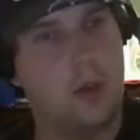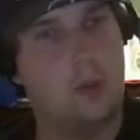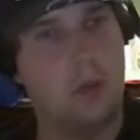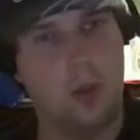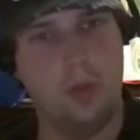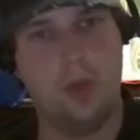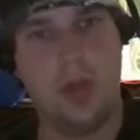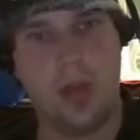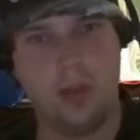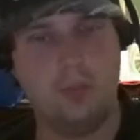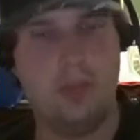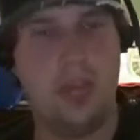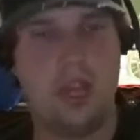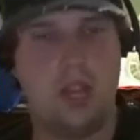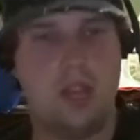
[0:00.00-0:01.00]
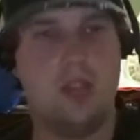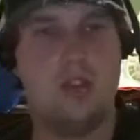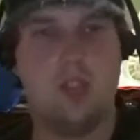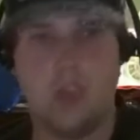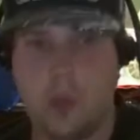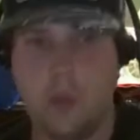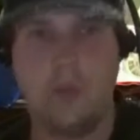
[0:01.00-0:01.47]
will not make
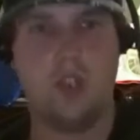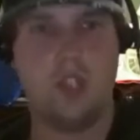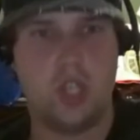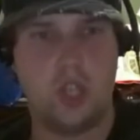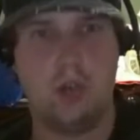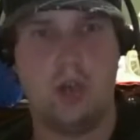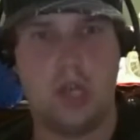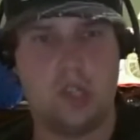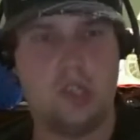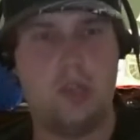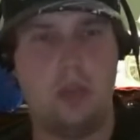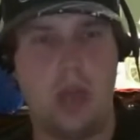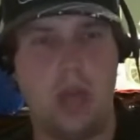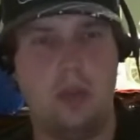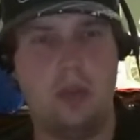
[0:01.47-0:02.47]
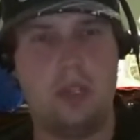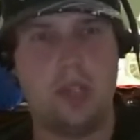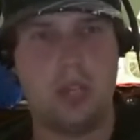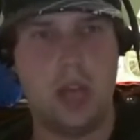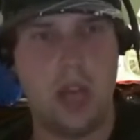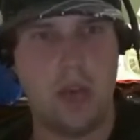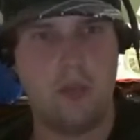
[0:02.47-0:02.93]
it 2-for-2 against the Penguins.
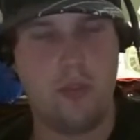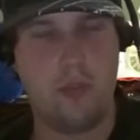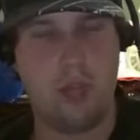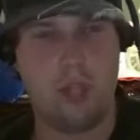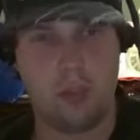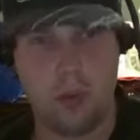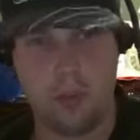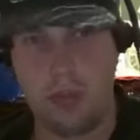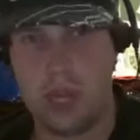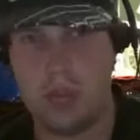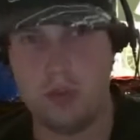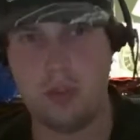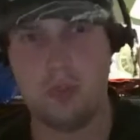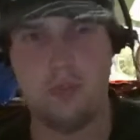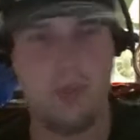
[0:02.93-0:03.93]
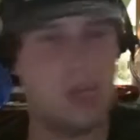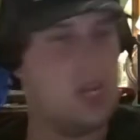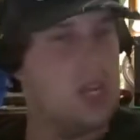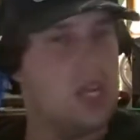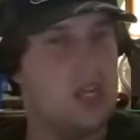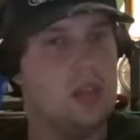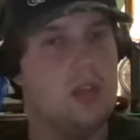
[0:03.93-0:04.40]
And I have the Pittsburgh Penguins
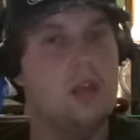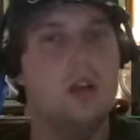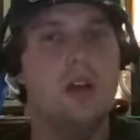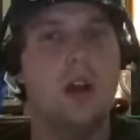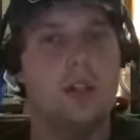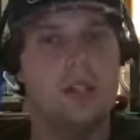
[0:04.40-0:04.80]
meeting a